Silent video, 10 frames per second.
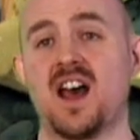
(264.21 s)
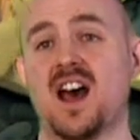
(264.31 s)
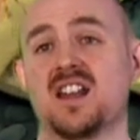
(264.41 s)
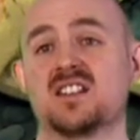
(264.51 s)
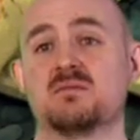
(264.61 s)

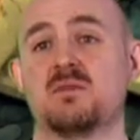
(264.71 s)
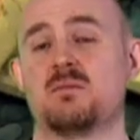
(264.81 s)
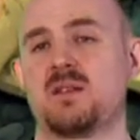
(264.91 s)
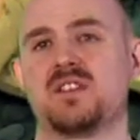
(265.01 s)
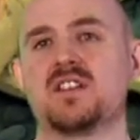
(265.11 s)
and
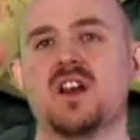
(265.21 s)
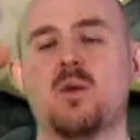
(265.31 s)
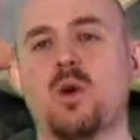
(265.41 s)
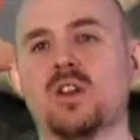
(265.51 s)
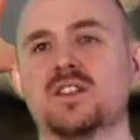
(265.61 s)
maybe they
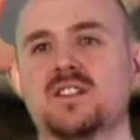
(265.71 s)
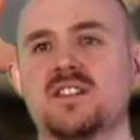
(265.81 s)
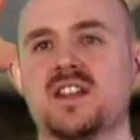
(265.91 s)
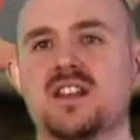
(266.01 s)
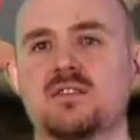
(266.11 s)
don't
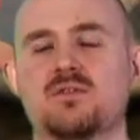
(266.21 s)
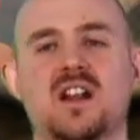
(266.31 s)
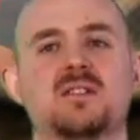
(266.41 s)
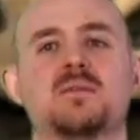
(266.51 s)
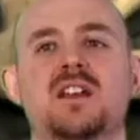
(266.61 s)
want the
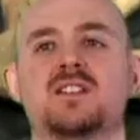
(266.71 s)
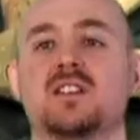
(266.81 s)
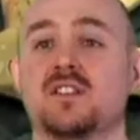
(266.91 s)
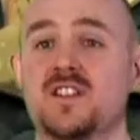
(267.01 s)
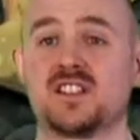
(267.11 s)
random
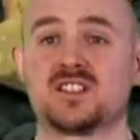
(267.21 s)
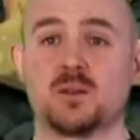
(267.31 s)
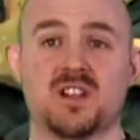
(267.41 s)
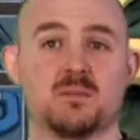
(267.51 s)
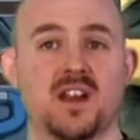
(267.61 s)
nature that a physics
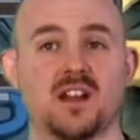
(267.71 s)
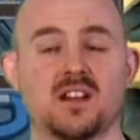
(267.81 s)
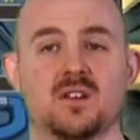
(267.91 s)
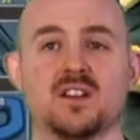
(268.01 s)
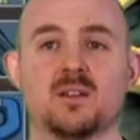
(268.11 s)
object might
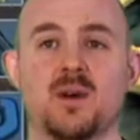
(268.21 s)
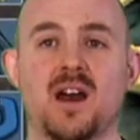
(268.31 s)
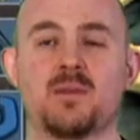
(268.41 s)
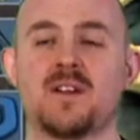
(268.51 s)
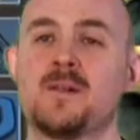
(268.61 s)
include in the
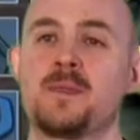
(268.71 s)
map.